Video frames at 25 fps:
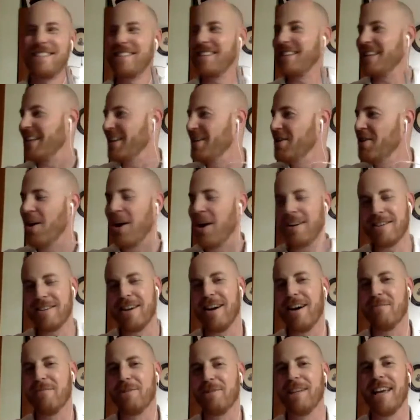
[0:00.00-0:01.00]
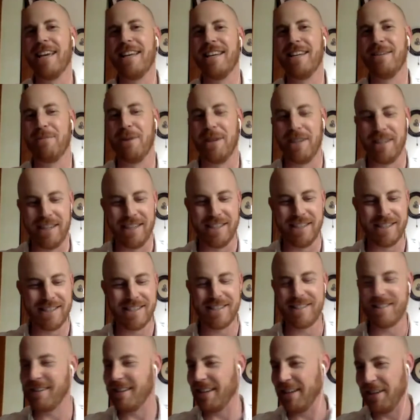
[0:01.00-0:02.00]
not complicated, but
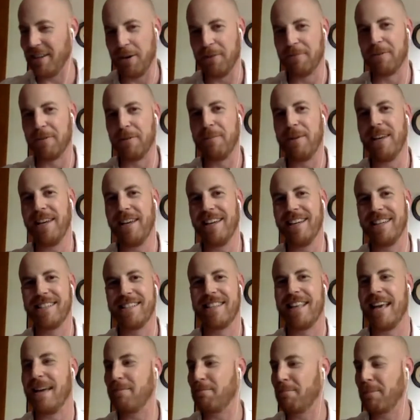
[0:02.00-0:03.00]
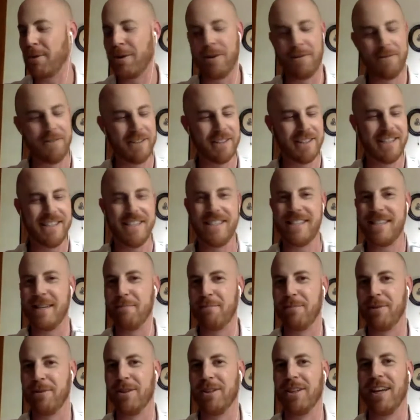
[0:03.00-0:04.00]
it's, for me, it's that perfectly
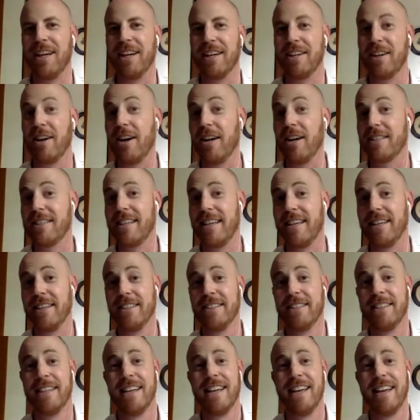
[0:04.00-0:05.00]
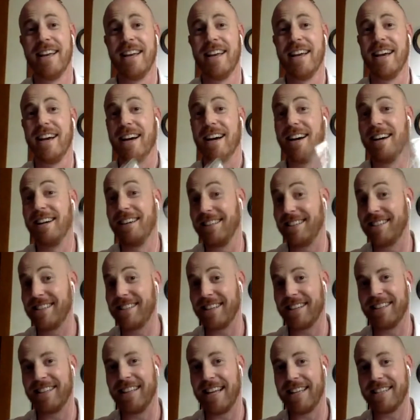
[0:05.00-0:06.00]
simple cocktail. It's the
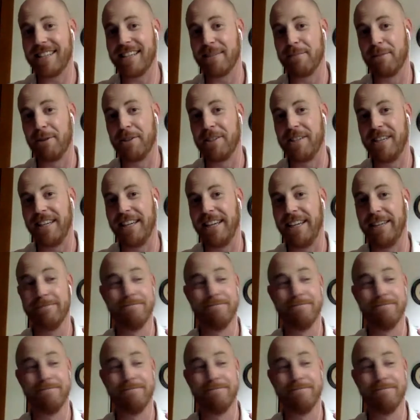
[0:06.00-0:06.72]
classic martini.